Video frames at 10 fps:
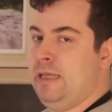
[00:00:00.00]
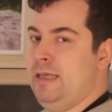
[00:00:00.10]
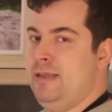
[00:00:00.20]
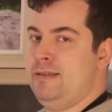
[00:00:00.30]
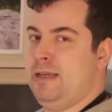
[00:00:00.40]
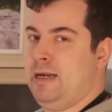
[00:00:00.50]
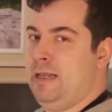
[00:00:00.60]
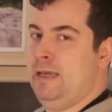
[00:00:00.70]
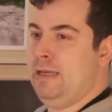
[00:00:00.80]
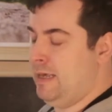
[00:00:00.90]
easy
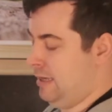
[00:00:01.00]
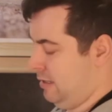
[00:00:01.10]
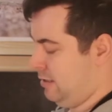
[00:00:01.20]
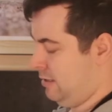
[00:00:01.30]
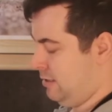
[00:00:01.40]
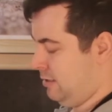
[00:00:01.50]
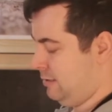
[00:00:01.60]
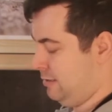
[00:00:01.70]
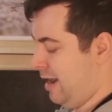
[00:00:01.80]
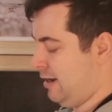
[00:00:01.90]
cleaning
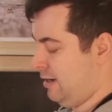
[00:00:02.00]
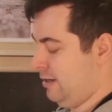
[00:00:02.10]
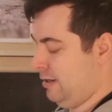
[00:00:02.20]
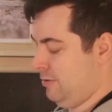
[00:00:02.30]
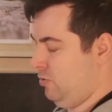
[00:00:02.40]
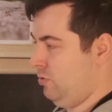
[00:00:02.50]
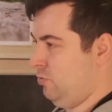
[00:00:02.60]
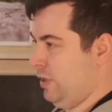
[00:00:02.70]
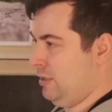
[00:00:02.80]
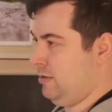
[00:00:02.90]
cycle
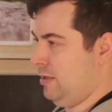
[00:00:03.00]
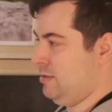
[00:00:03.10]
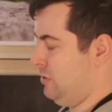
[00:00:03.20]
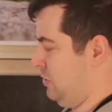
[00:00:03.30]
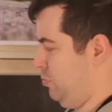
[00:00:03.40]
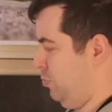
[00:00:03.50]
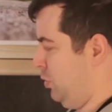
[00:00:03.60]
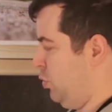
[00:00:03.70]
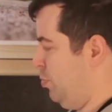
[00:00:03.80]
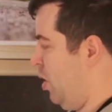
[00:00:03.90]
with these
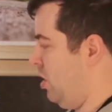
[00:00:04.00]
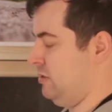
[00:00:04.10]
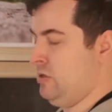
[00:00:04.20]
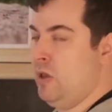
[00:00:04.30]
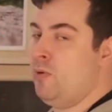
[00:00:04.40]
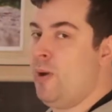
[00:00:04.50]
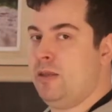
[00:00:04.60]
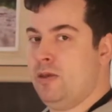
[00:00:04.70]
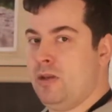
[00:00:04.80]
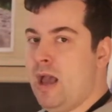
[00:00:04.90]
2 parts.
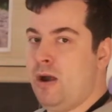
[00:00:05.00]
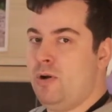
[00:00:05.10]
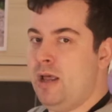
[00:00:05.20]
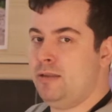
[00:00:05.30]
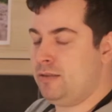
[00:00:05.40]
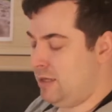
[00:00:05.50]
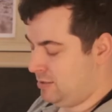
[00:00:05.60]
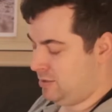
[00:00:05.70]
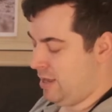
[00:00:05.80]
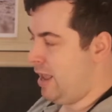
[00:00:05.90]
When you now let
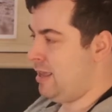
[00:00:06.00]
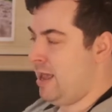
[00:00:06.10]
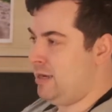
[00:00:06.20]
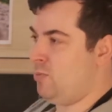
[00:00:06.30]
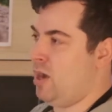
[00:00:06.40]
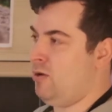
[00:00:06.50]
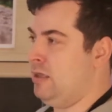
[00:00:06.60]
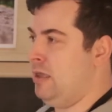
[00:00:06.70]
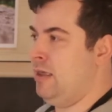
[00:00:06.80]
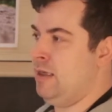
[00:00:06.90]
this stay anywhere,
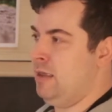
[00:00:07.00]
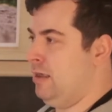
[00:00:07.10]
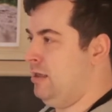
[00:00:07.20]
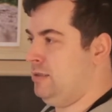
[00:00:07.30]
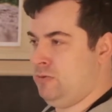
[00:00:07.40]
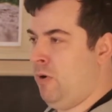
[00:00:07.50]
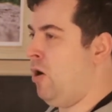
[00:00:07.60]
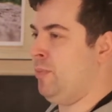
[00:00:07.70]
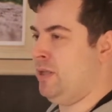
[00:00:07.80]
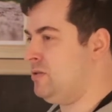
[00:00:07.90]
it's
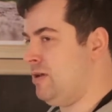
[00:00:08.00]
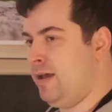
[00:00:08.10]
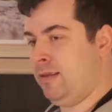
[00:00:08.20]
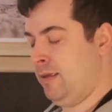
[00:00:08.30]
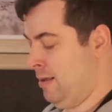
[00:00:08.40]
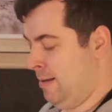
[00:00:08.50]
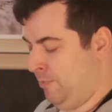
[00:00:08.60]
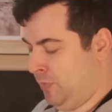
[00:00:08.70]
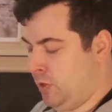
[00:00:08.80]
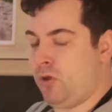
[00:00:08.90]
warm inside.
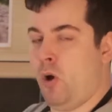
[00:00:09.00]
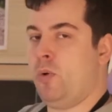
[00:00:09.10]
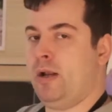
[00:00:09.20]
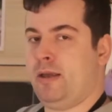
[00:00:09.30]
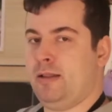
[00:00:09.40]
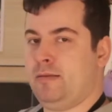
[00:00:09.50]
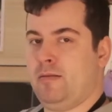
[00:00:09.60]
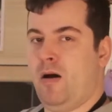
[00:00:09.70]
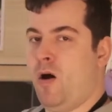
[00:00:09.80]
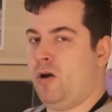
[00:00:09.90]
The dough will get
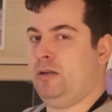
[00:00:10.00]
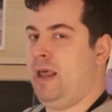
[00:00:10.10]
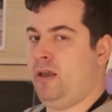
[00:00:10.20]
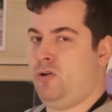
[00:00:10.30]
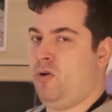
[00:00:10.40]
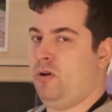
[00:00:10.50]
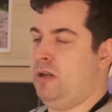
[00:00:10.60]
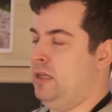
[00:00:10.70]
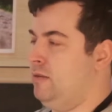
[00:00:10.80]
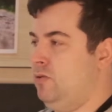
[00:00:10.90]
hard like
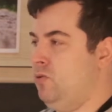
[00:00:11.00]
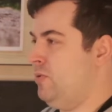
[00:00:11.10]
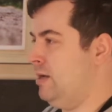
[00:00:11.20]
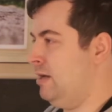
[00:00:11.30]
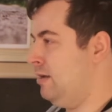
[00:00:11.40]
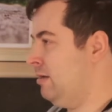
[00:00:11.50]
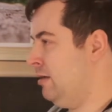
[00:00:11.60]
concrete. You will